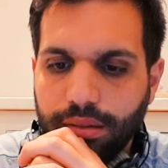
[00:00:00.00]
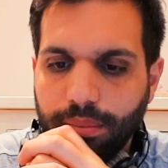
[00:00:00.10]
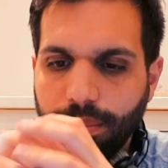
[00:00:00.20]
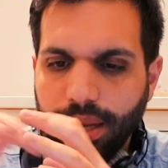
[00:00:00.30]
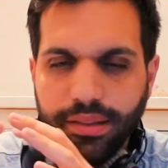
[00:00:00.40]
The
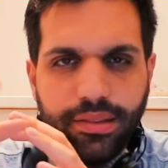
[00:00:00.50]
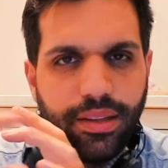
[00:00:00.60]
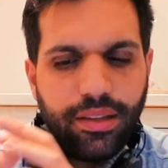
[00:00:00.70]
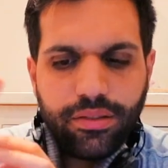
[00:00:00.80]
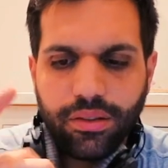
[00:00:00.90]

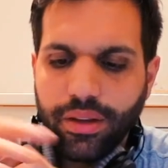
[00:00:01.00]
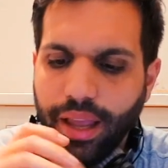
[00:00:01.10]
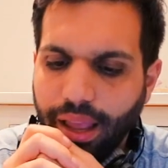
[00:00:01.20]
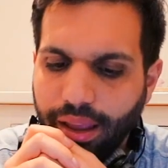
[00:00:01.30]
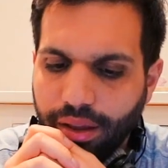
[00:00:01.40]
mixing is
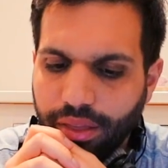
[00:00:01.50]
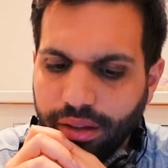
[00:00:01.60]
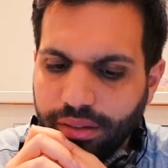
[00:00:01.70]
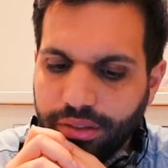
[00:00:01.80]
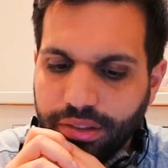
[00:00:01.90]
okay. I
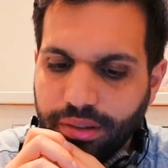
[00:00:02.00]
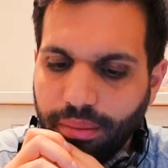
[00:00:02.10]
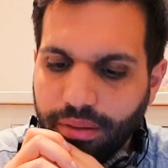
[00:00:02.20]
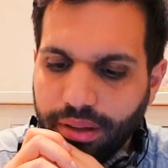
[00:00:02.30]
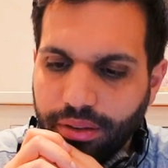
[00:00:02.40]
think there's
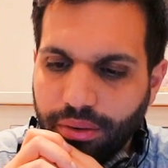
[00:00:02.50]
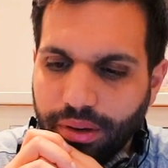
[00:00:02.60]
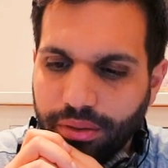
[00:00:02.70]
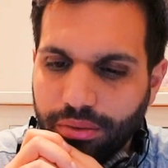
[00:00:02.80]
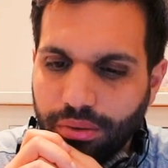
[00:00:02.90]
something
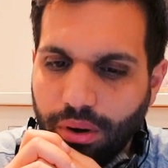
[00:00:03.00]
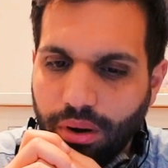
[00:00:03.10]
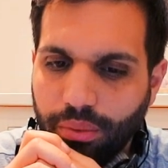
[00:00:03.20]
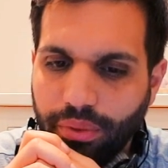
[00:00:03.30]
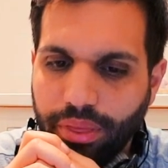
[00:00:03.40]
going
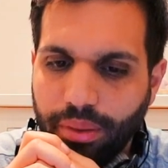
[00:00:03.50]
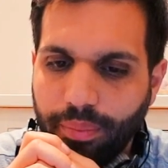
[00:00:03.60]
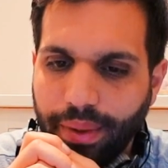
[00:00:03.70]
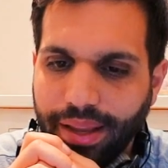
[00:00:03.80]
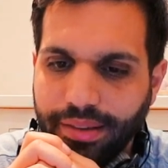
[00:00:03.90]
wrong with the
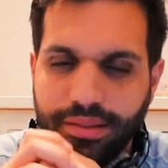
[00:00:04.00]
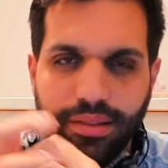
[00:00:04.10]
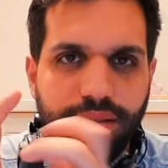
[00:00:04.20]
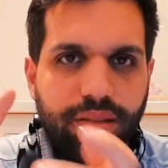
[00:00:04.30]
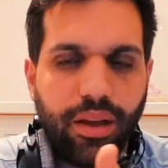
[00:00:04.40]
bass.
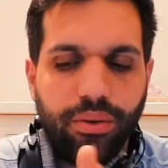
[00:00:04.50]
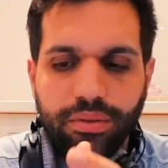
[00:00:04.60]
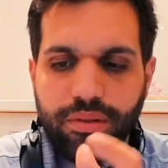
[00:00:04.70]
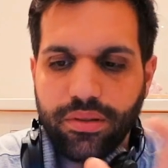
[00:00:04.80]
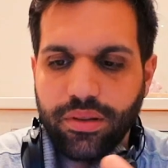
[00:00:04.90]
It
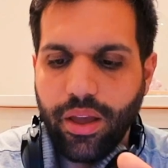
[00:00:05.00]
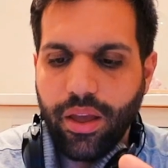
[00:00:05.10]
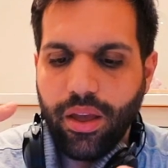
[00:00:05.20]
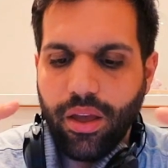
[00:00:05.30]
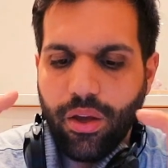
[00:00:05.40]
sounds
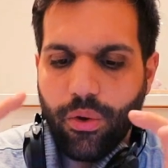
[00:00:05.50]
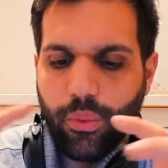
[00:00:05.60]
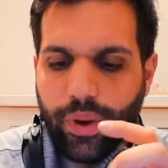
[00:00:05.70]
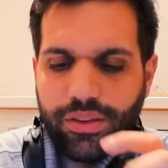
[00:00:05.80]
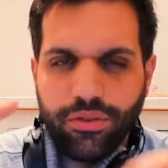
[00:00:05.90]

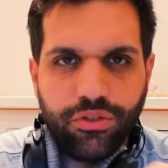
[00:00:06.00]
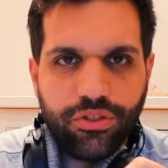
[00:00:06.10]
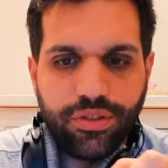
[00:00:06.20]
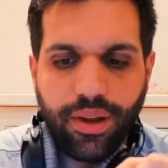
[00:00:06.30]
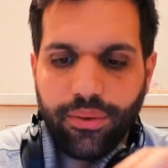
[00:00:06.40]
way too
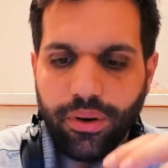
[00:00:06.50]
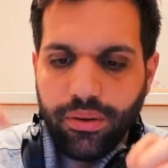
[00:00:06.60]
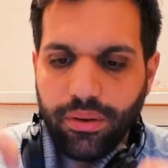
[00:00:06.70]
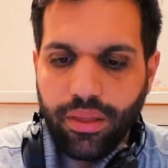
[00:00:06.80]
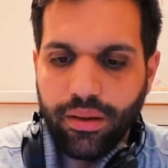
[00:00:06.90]

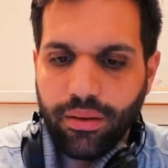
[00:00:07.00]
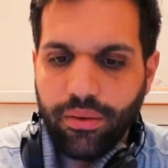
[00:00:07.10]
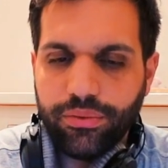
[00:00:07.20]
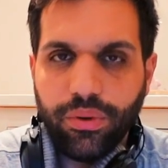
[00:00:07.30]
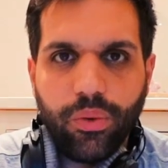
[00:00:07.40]
stereo in the
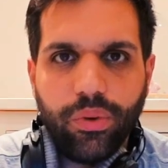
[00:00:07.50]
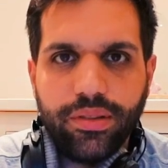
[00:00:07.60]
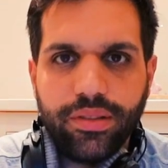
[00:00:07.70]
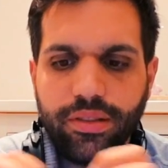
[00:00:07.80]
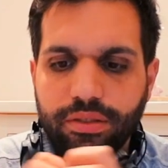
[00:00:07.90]
low
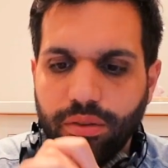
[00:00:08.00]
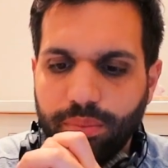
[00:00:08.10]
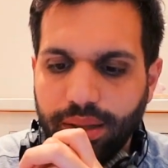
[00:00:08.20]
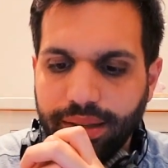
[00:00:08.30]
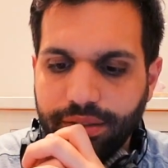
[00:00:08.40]
frequencies, so
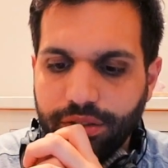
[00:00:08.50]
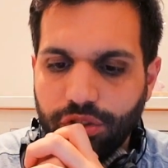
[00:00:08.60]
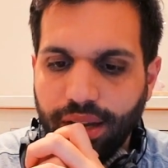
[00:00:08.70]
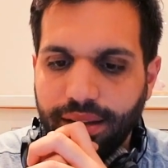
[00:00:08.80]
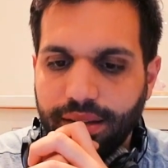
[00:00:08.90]
please
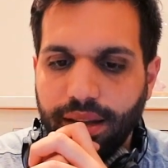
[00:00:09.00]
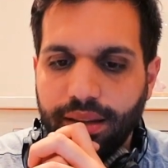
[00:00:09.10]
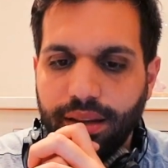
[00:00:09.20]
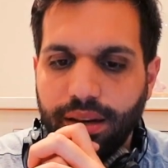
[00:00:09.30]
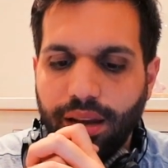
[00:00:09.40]
check
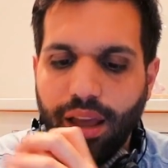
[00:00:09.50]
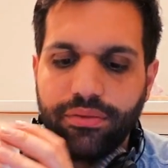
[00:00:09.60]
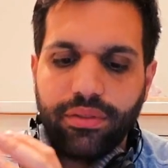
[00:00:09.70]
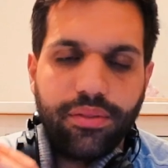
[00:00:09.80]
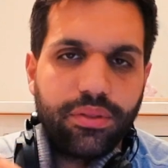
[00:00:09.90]
that and
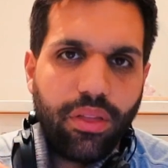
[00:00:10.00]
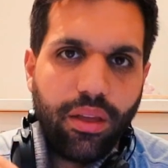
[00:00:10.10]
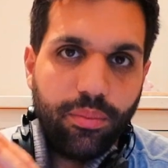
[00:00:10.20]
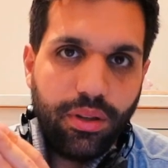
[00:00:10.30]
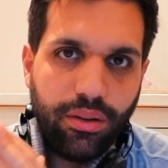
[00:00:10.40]
have
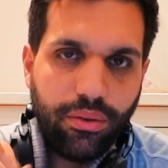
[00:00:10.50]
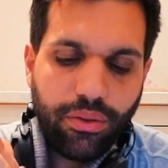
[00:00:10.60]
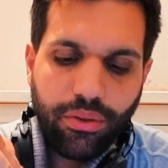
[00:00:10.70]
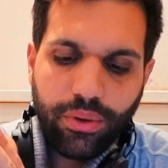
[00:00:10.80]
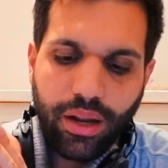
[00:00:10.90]
everything below
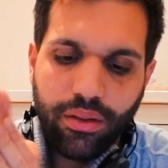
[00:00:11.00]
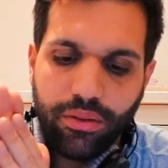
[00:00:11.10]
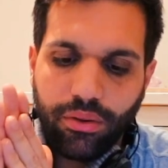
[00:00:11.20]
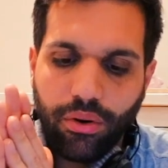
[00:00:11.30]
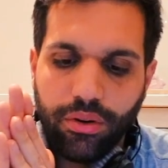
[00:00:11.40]

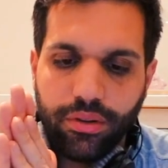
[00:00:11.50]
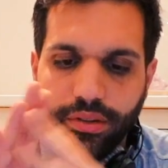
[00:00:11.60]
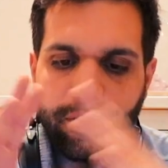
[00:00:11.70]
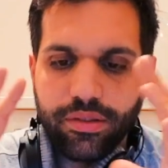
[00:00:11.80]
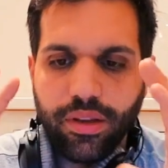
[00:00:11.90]
300
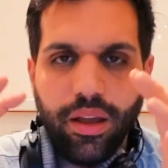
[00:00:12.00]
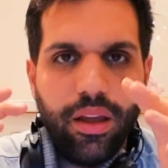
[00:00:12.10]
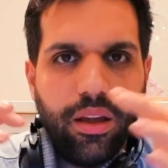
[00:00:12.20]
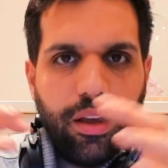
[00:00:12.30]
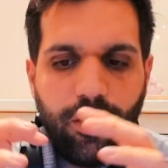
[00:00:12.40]
hertz
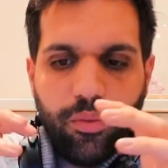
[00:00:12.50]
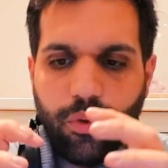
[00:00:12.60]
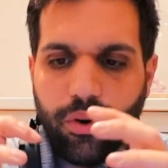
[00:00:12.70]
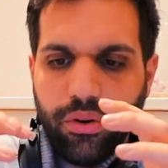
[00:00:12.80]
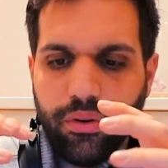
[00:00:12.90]
in
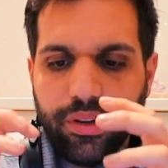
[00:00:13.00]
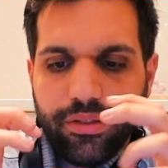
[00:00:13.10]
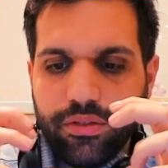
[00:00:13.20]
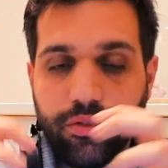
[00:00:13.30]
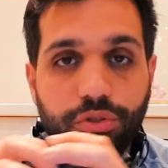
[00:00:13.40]
mono.
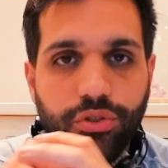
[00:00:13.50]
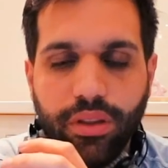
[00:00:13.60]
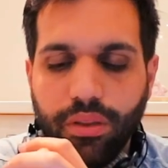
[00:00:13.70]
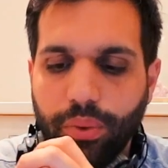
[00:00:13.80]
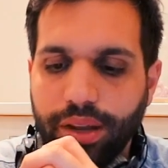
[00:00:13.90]
That's
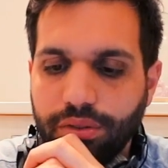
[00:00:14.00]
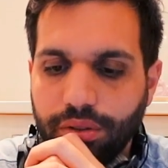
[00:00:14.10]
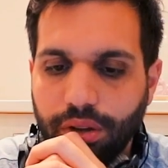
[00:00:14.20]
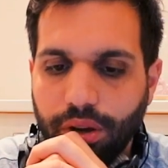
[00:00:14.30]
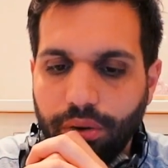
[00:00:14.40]
usually the way
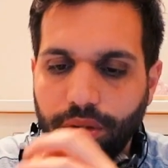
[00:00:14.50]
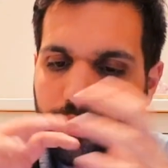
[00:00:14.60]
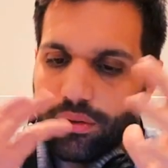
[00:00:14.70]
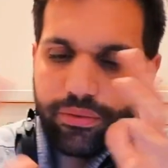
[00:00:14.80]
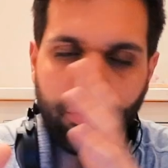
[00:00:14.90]
to go.
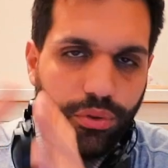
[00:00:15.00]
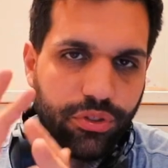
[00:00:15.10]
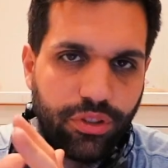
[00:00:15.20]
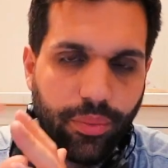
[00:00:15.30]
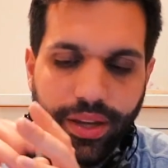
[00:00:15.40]
There are of
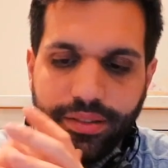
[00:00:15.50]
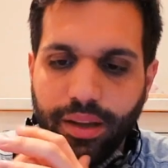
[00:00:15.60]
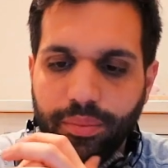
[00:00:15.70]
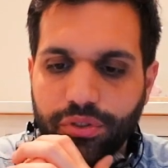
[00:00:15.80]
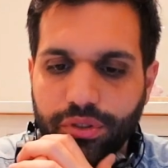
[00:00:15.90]
course some
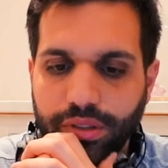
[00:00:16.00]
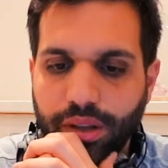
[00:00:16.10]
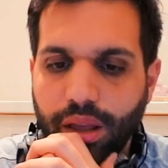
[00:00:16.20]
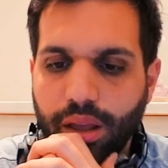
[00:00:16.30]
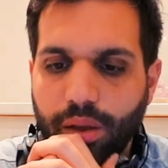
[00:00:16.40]
exceptions,
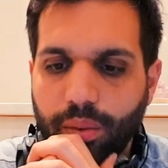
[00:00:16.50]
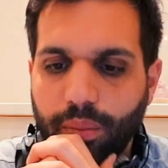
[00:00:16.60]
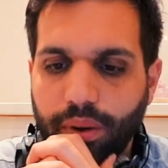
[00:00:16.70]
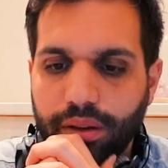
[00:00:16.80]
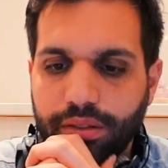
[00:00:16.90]

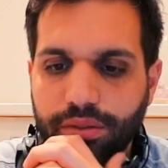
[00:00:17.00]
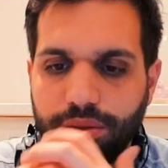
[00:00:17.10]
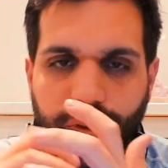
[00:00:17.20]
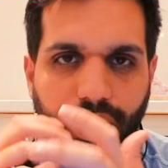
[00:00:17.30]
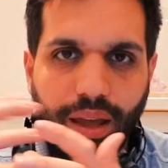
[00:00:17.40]
but
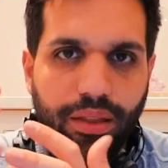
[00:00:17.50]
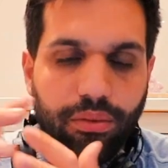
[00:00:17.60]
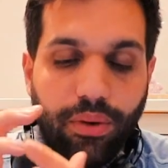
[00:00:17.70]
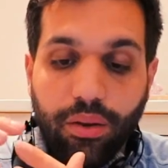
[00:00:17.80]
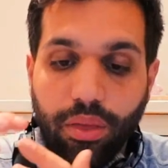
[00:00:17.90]
you can't
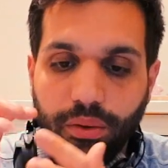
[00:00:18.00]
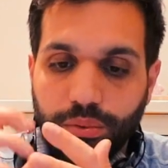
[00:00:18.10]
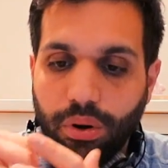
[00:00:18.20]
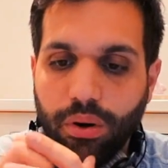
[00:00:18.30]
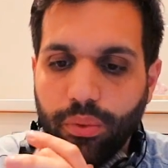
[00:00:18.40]
do anything
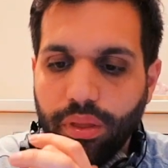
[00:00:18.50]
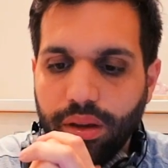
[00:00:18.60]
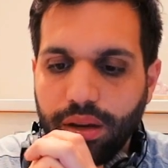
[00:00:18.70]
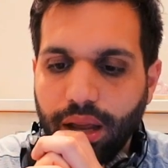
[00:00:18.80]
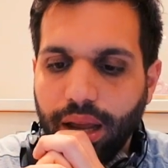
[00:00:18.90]
wrong with
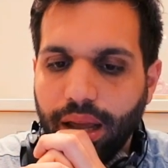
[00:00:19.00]
it